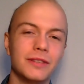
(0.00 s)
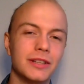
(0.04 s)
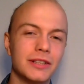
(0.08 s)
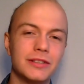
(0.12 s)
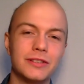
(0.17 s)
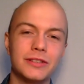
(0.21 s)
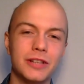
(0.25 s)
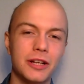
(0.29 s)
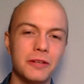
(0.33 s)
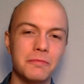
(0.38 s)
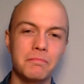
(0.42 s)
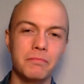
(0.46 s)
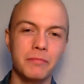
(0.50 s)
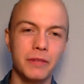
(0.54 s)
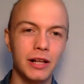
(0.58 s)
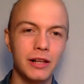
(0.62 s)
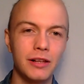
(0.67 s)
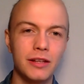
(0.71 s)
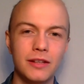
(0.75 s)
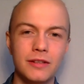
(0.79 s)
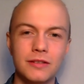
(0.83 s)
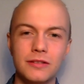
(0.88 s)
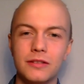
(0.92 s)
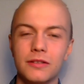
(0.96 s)
not
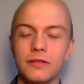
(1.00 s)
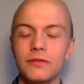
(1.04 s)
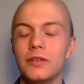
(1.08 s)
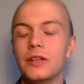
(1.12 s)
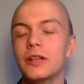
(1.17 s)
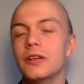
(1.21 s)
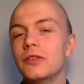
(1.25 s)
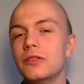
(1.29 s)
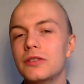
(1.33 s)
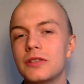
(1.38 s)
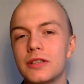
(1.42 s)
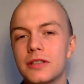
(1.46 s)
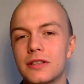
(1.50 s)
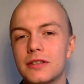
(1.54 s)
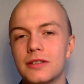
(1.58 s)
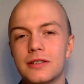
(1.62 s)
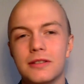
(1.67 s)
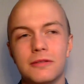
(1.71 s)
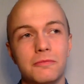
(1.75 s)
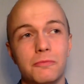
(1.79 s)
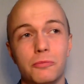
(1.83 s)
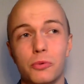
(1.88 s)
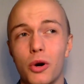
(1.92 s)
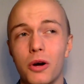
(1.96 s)
millions of views. It's
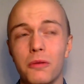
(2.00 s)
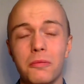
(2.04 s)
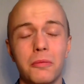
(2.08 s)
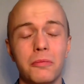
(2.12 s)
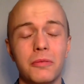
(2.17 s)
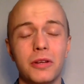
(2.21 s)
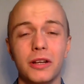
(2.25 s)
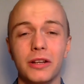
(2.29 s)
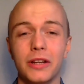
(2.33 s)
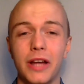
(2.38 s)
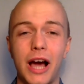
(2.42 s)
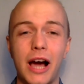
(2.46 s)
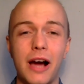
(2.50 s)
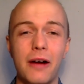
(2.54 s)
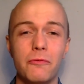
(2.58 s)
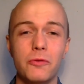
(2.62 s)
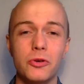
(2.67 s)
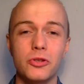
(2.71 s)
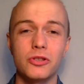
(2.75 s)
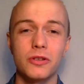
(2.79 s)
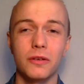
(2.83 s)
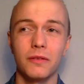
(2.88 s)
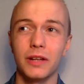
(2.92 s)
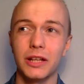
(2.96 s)
probably an
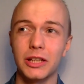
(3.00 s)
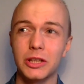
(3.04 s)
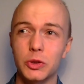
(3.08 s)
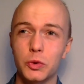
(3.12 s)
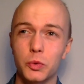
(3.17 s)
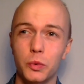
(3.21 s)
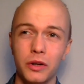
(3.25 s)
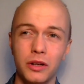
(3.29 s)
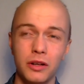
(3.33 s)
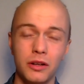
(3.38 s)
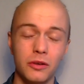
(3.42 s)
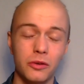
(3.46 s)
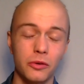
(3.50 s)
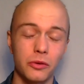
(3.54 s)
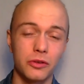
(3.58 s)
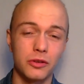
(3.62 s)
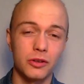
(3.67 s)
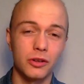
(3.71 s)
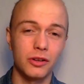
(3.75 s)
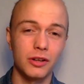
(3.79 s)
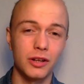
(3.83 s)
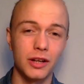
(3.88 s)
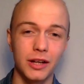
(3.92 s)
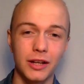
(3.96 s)
average of like 20 or
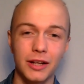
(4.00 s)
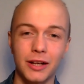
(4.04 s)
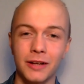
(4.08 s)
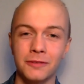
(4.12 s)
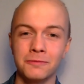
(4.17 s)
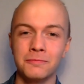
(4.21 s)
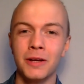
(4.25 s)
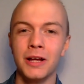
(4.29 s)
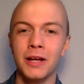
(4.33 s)
30, and I'm